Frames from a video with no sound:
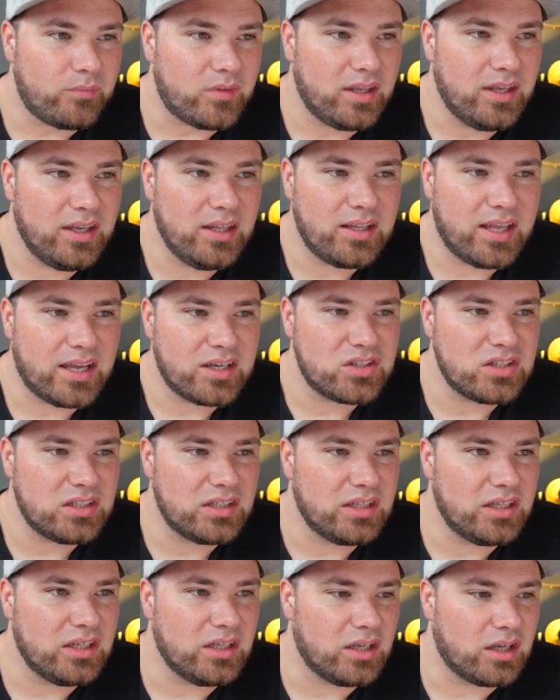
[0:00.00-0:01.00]
It
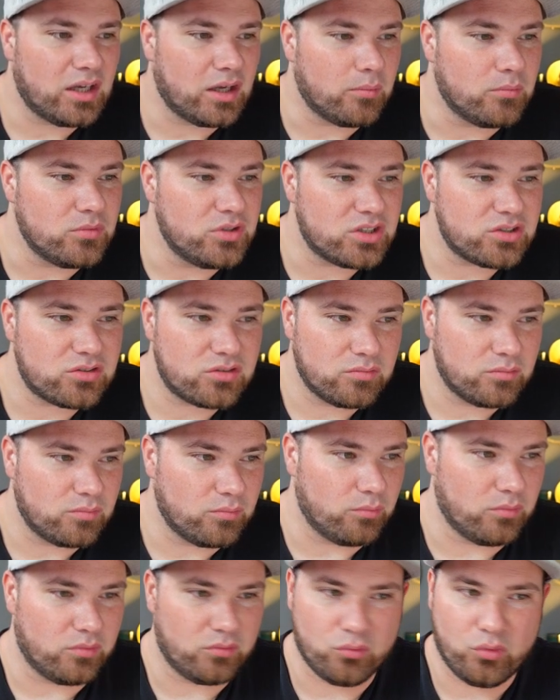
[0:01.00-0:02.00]
actually just
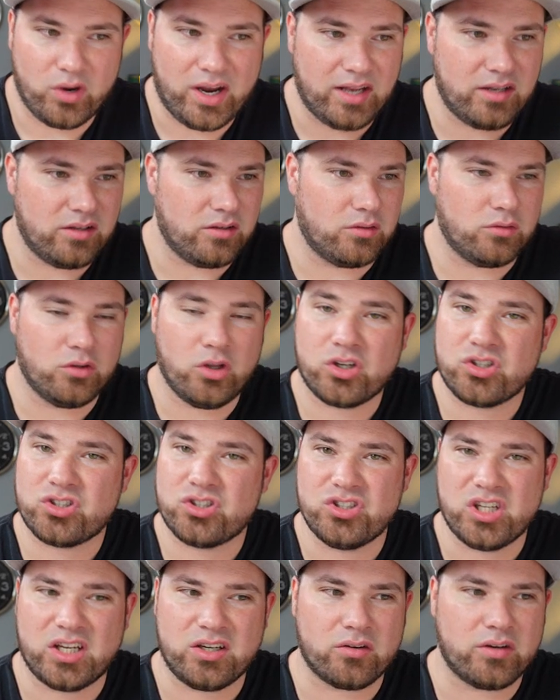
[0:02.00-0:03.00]
ran
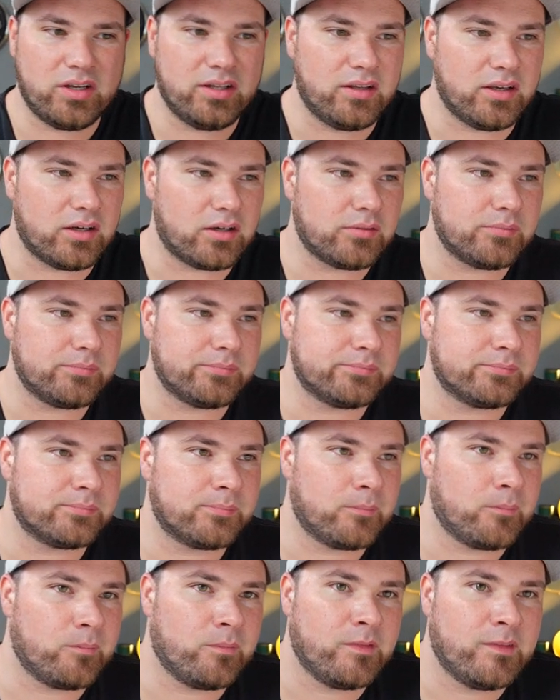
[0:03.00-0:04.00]
Nuxt generate here,
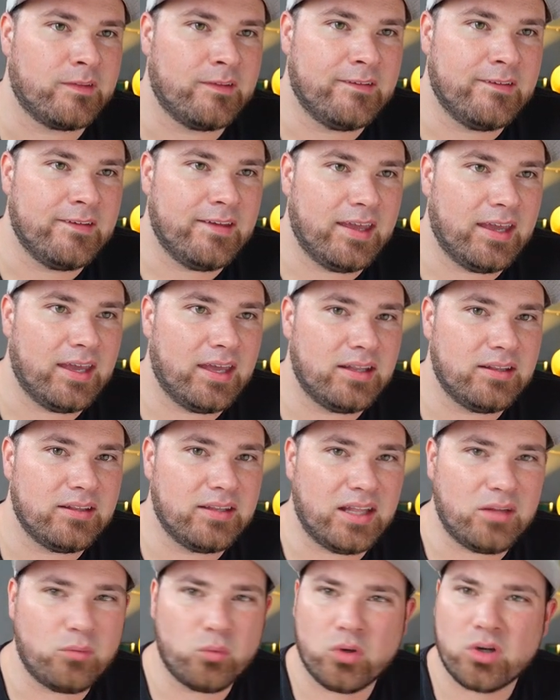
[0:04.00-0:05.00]
and
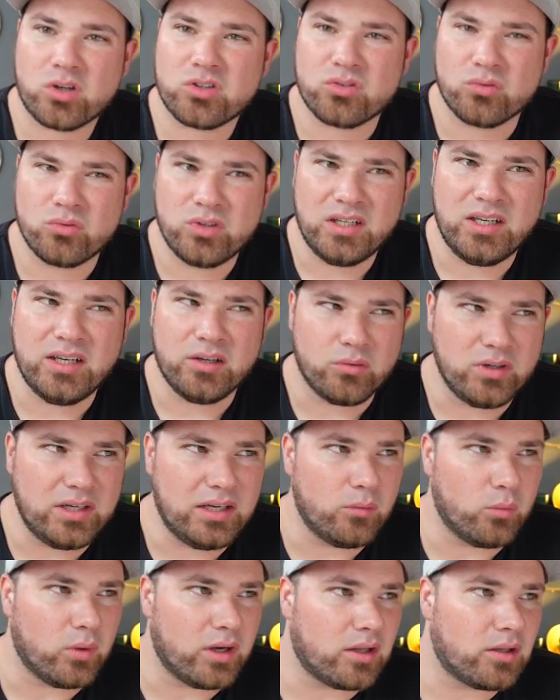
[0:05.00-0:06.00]
that works really,
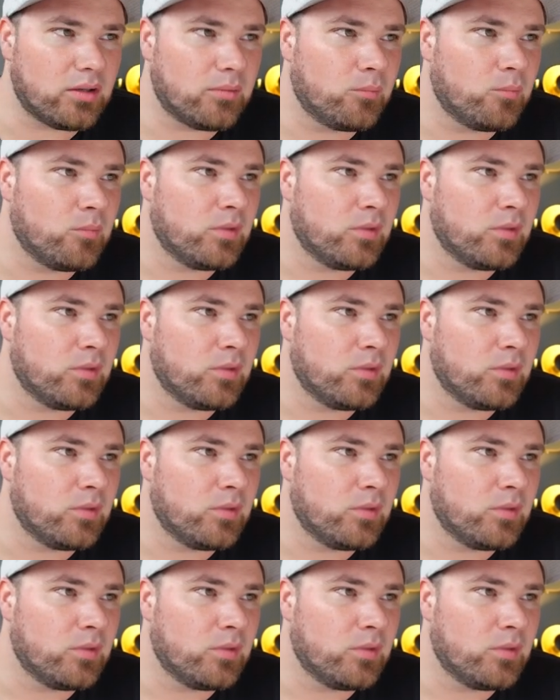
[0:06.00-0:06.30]
really well.